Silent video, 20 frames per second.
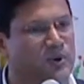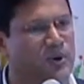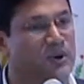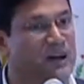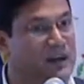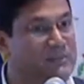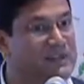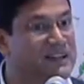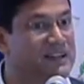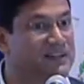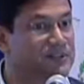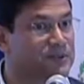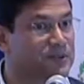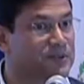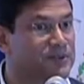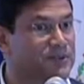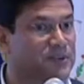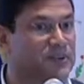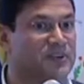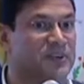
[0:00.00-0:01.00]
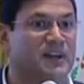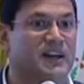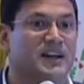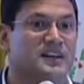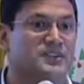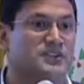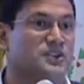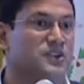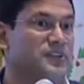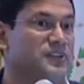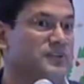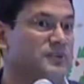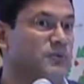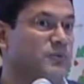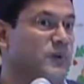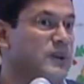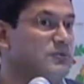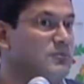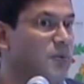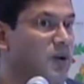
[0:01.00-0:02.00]
programming structures
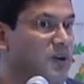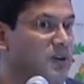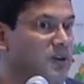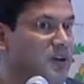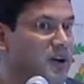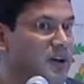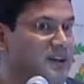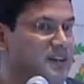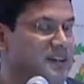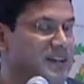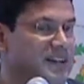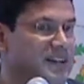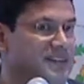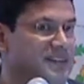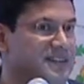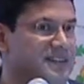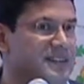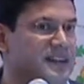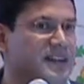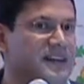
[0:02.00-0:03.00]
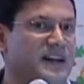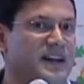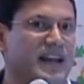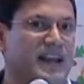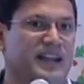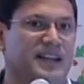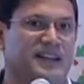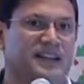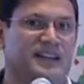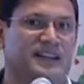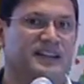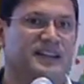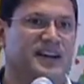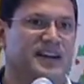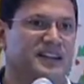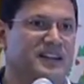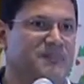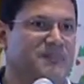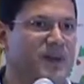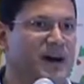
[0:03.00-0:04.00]
just with more context and
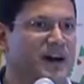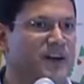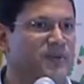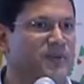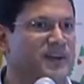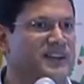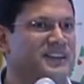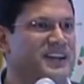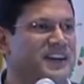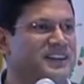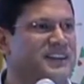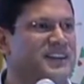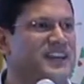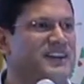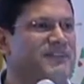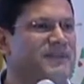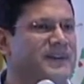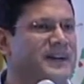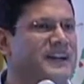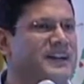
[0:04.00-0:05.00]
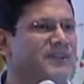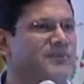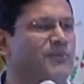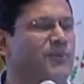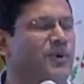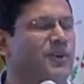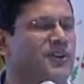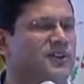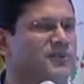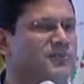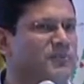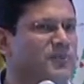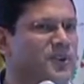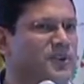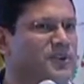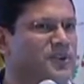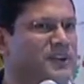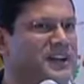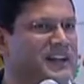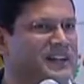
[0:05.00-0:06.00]
in an environment that they feel
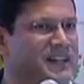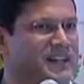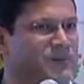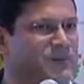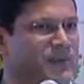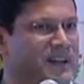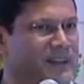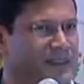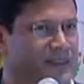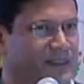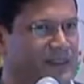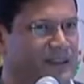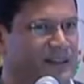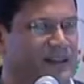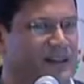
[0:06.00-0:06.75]
more connected with.